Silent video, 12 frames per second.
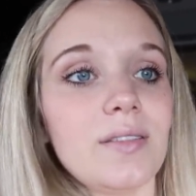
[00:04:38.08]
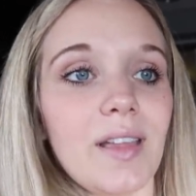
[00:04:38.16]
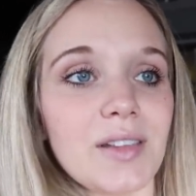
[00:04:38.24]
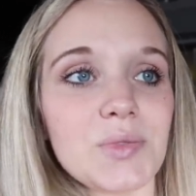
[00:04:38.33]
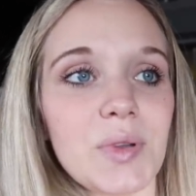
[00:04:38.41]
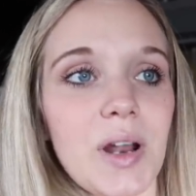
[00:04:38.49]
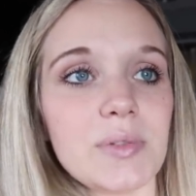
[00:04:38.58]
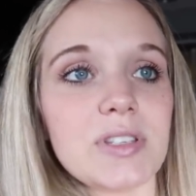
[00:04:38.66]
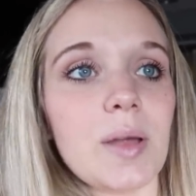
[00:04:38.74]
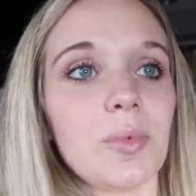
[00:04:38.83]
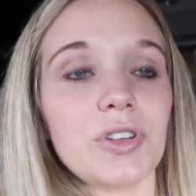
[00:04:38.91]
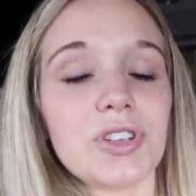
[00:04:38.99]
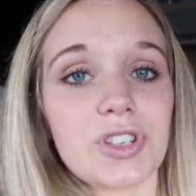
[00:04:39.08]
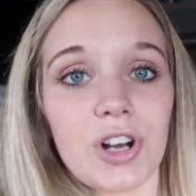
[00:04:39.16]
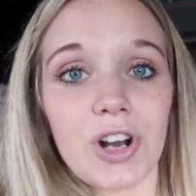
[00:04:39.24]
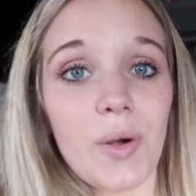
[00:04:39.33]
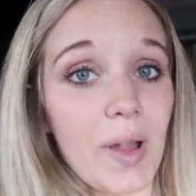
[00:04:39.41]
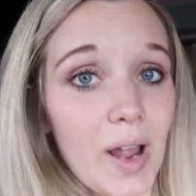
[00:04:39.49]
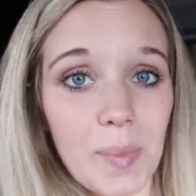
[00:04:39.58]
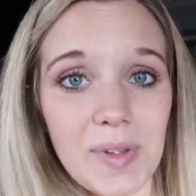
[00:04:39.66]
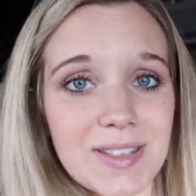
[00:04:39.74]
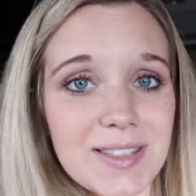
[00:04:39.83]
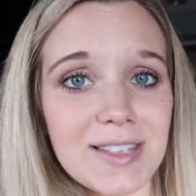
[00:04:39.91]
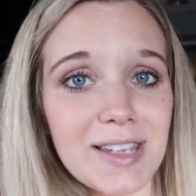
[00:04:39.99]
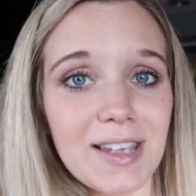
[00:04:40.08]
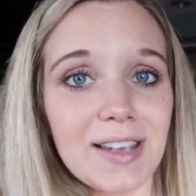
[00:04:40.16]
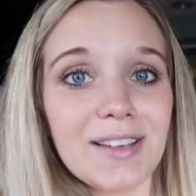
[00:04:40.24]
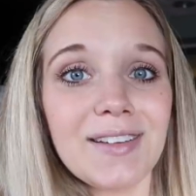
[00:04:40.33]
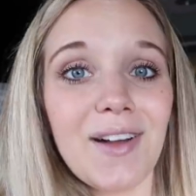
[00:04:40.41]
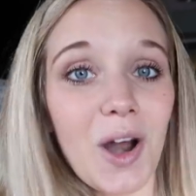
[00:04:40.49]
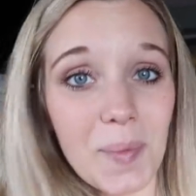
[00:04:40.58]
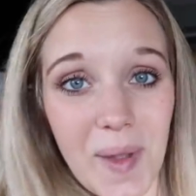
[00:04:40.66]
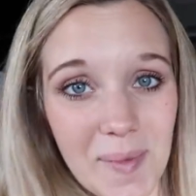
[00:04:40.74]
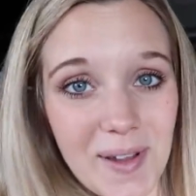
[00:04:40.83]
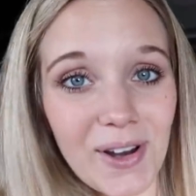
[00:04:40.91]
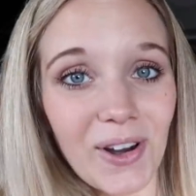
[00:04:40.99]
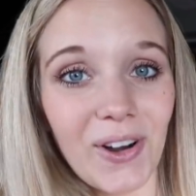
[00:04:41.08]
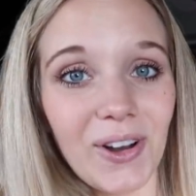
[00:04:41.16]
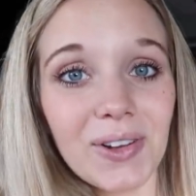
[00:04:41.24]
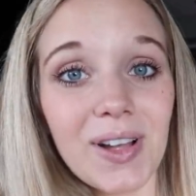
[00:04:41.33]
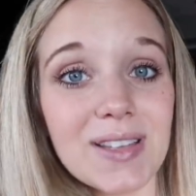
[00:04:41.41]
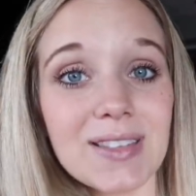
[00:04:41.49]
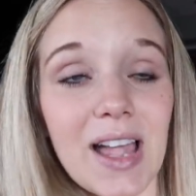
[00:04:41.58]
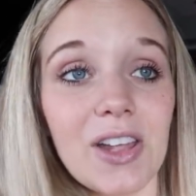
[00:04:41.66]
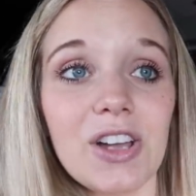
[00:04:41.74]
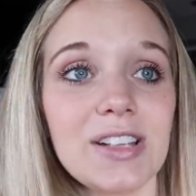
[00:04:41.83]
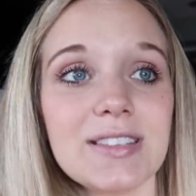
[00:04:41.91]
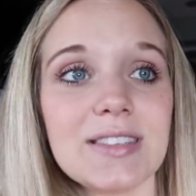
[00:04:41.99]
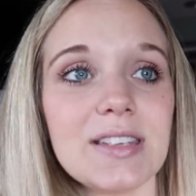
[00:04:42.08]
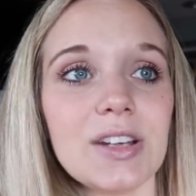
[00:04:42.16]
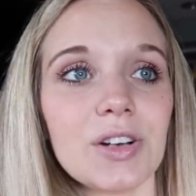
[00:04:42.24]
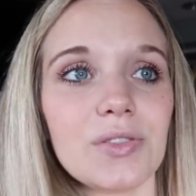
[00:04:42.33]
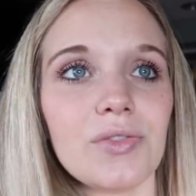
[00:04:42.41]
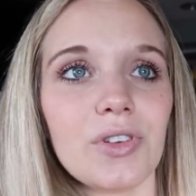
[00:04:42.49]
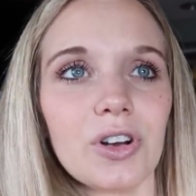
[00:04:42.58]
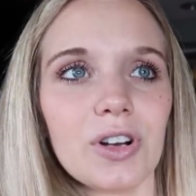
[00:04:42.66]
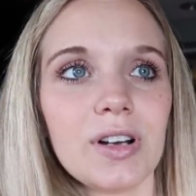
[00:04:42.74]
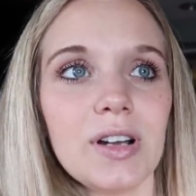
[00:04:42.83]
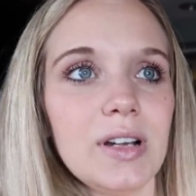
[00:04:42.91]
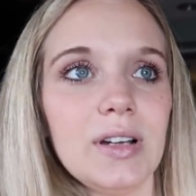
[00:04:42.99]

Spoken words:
that's when I was able to start going up and seeing our baby girl, because I couldn't see her for